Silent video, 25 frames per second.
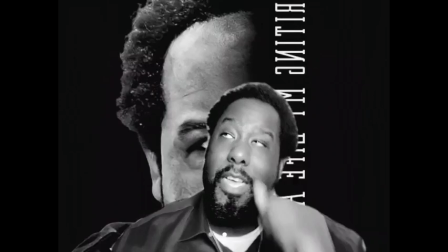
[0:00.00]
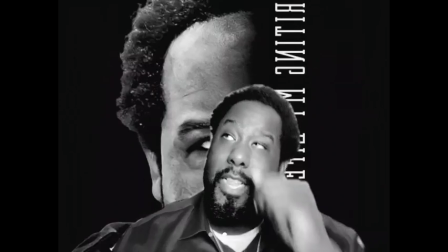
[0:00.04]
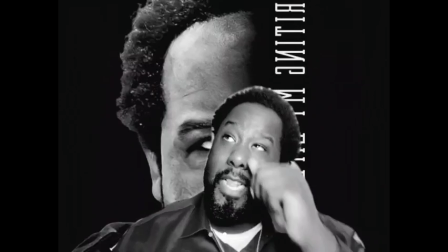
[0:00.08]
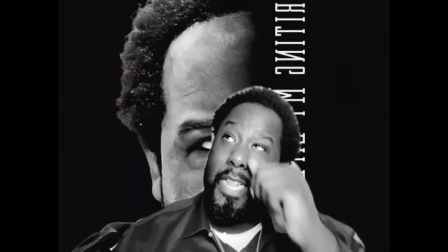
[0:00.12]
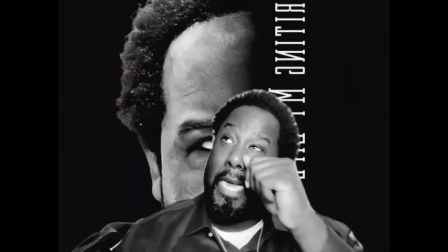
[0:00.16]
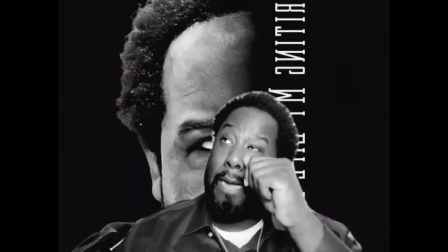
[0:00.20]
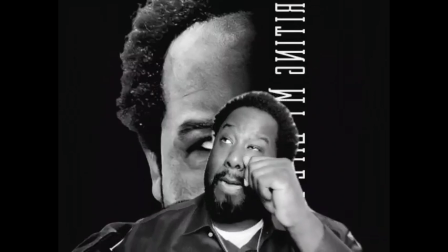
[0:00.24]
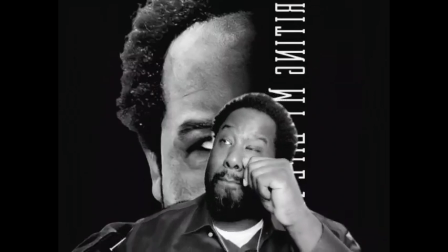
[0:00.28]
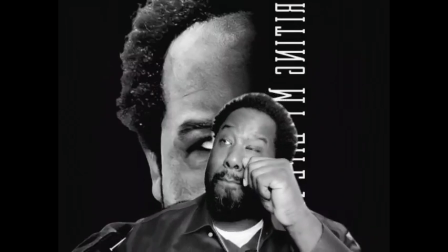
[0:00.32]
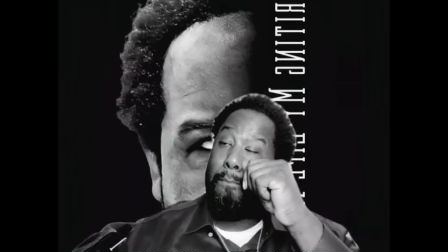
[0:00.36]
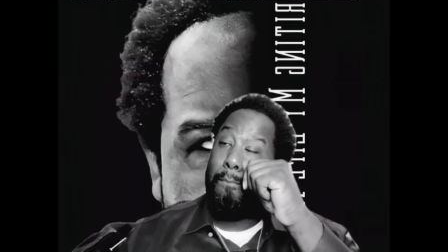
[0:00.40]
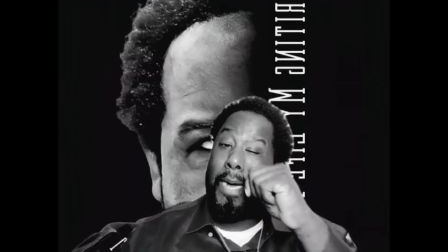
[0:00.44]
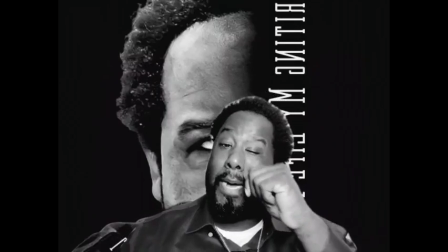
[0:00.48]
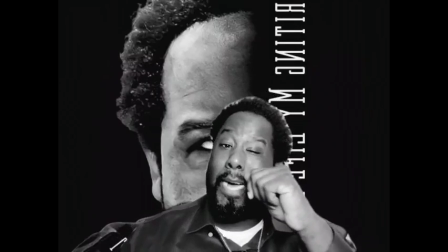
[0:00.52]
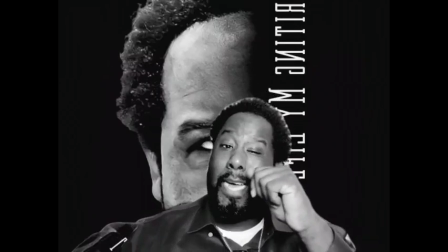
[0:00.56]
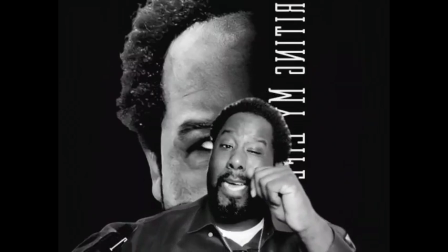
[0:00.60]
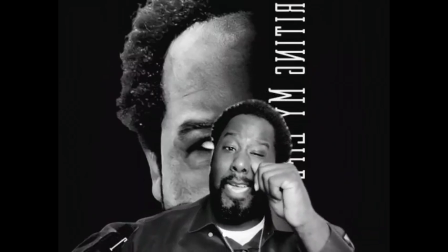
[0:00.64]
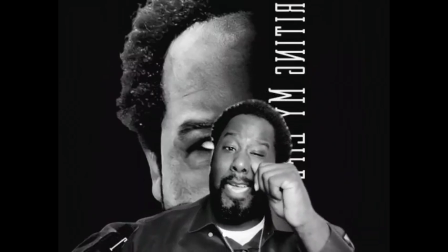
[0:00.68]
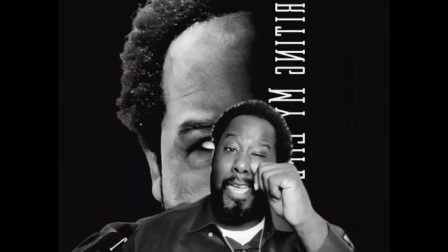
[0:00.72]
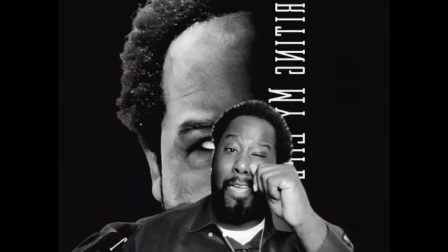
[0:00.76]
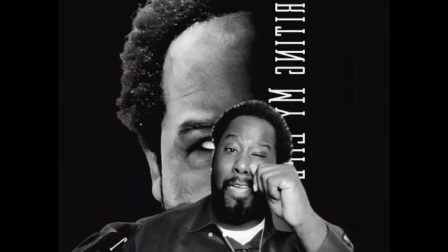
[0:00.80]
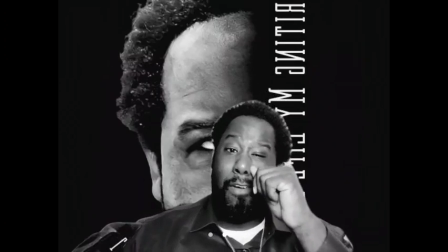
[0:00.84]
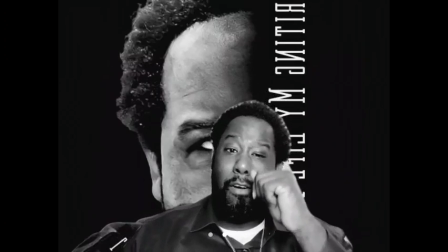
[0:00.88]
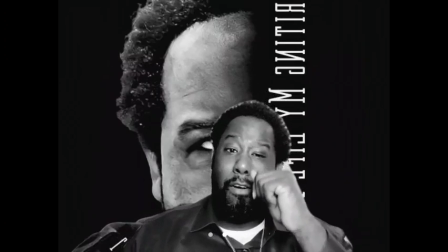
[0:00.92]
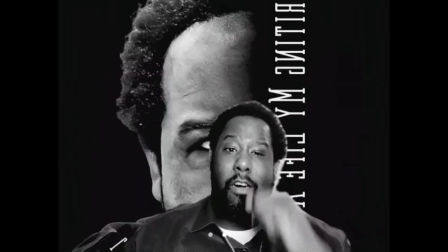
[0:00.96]
is that
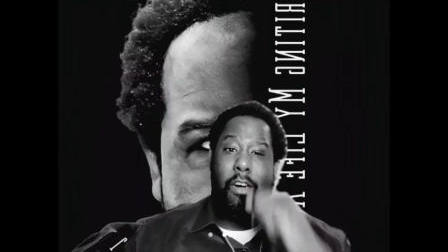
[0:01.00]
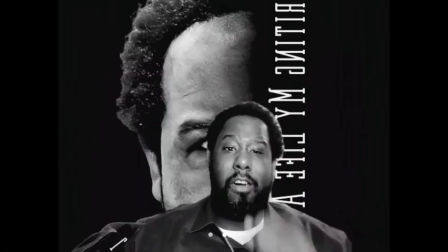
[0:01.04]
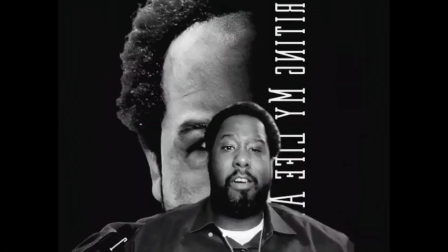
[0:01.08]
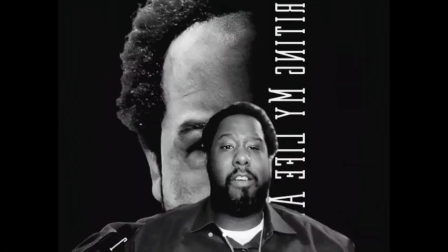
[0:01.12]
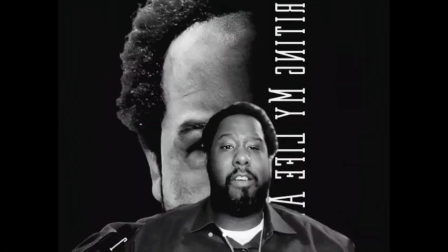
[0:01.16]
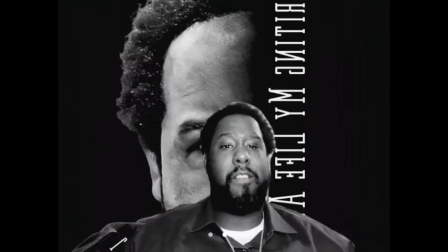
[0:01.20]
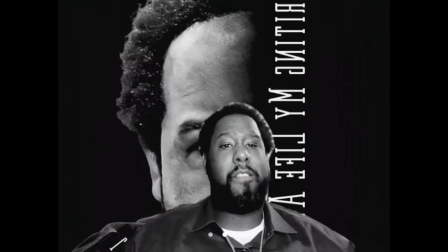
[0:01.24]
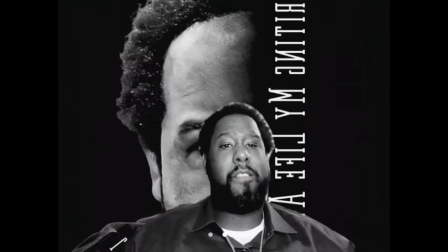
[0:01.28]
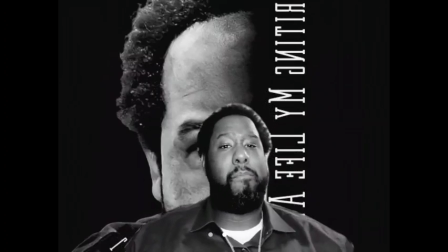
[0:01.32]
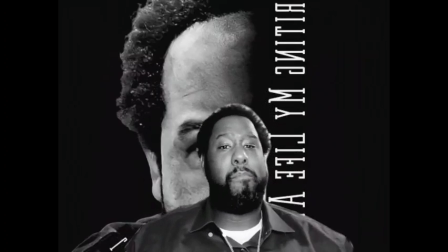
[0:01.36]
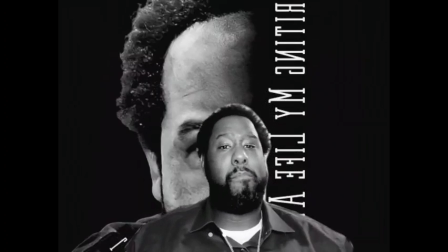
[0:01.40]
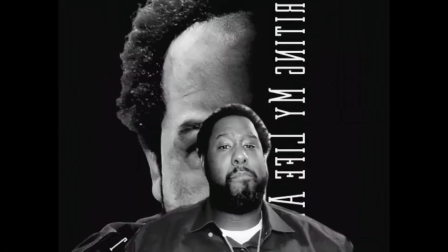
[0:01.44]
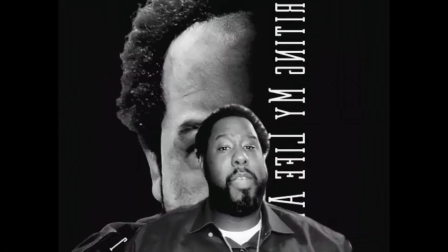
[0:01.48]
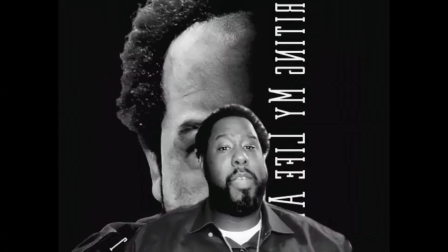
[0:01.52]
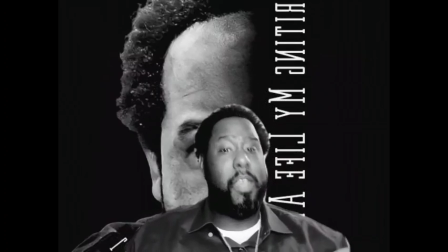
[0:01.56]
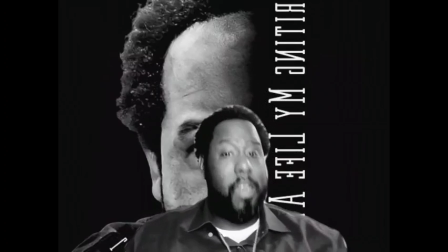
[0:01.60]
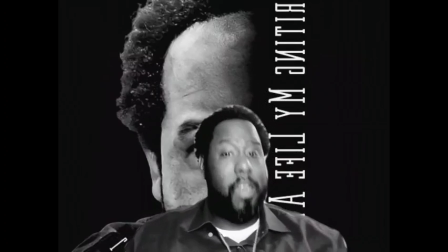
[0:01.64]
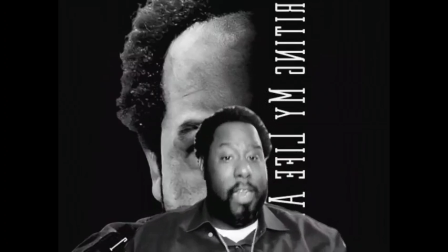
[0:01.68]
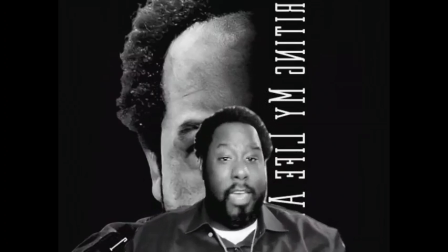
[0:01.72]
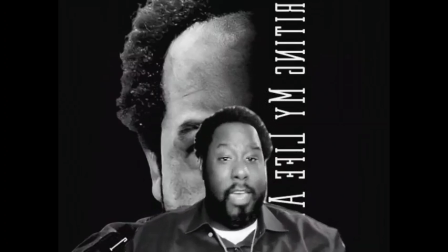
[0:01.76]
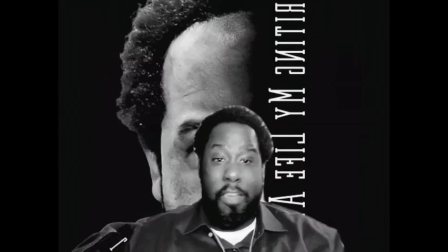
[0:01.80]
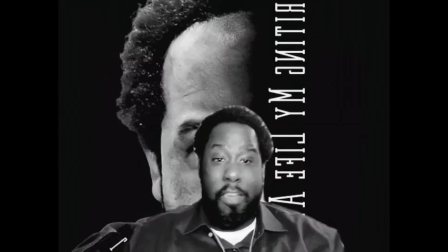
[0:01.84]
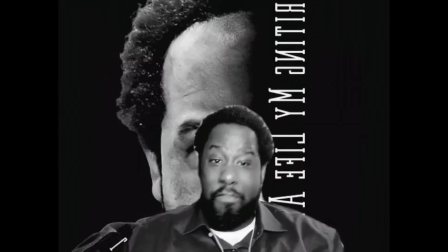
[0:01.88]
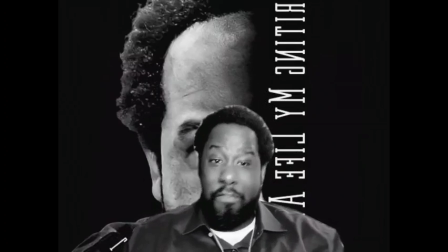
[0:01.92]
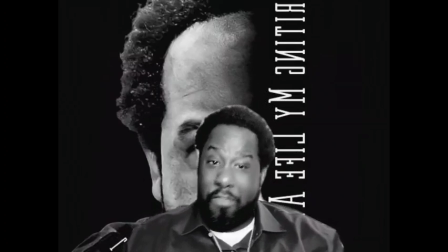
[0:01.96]
my aunt,
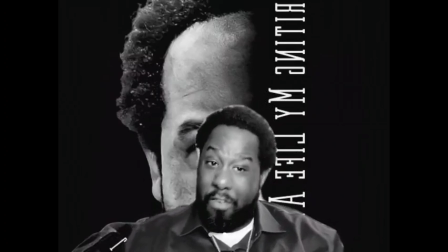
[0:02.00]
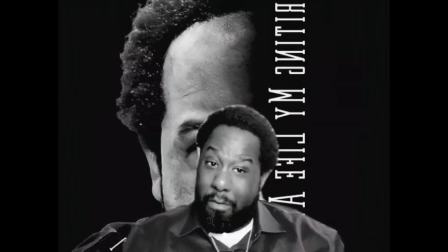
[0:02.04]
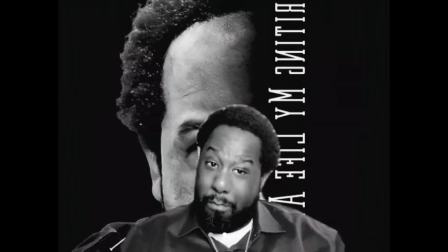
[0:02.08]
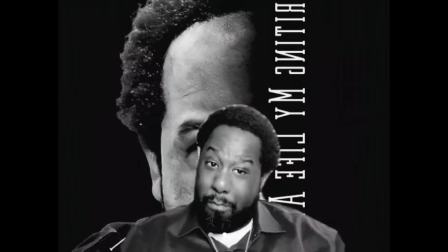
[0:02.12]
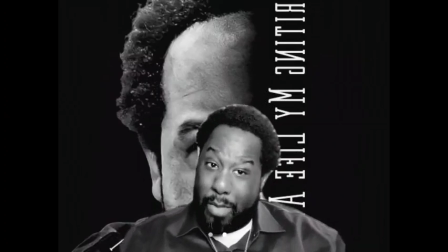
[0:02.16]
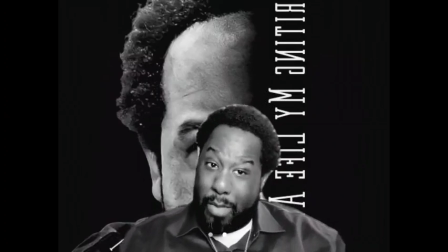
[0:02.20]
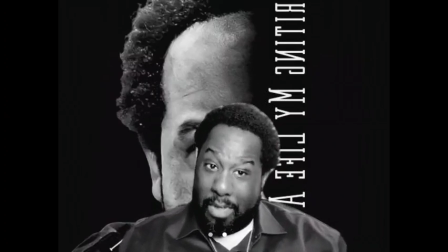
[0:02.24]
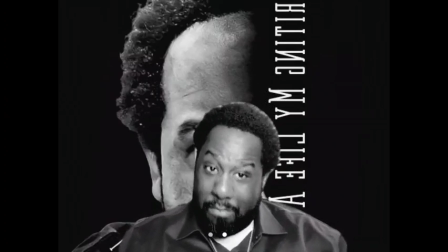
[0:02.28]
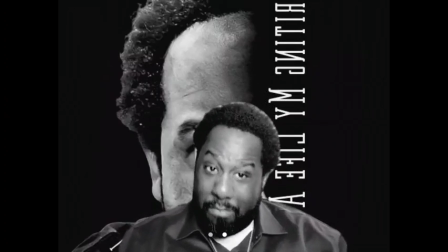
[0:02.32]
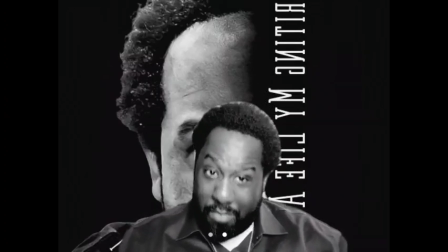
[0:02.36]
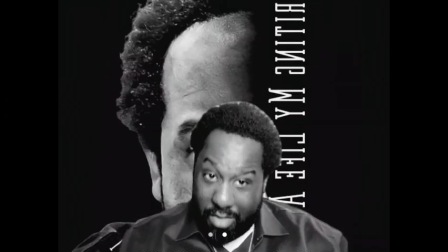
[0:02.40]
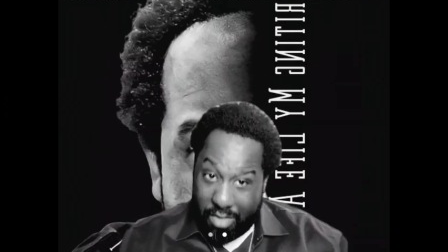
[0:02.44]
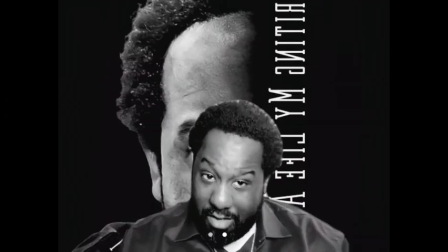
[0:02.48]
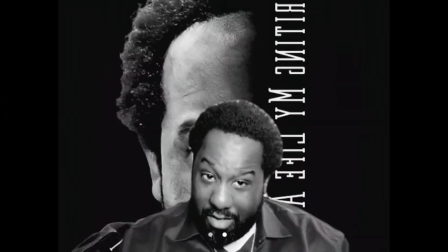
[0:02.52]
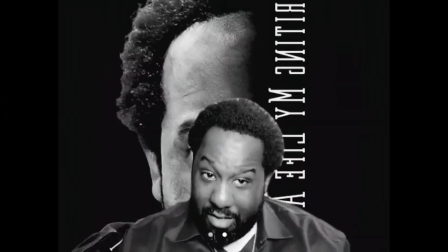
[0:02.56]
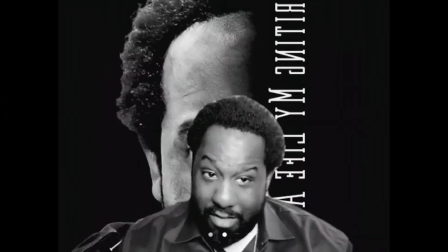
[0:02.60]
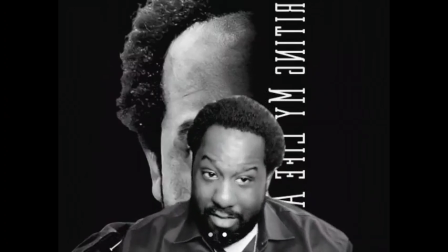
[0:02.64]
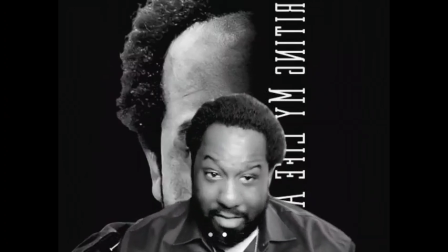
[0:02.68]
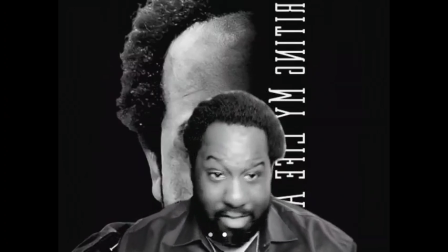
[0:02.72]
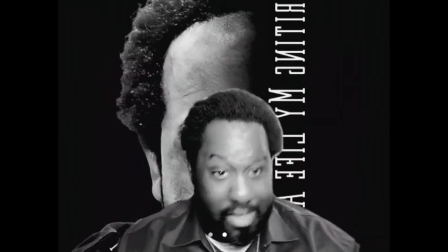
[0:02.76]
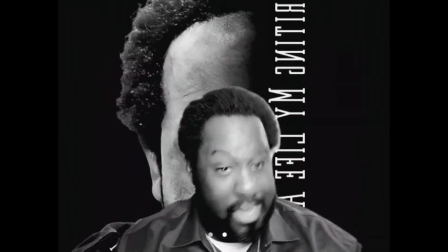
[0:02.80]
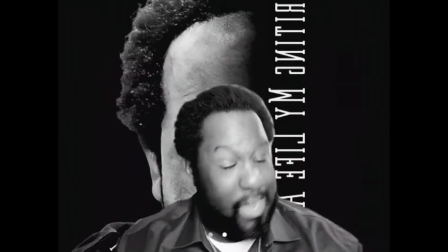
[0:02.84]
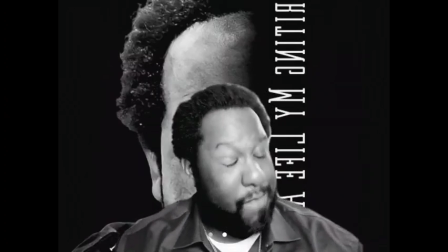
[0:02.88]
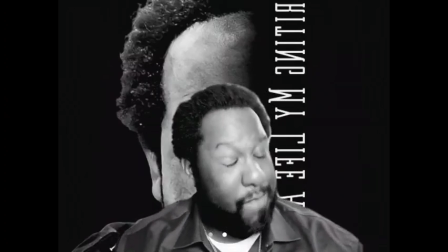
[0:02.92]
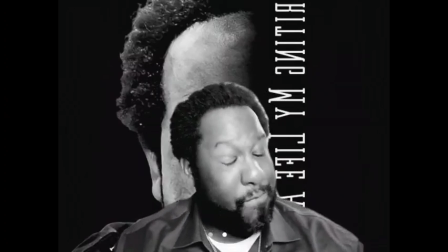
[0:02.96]
Mia
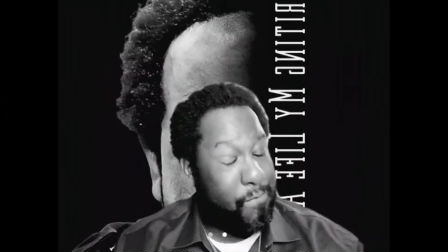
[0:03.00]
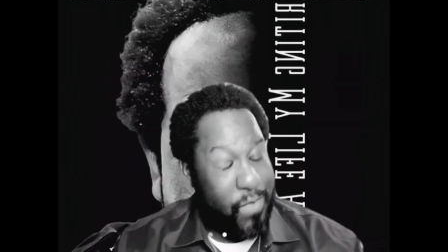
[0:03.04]
Jean-Baptiste,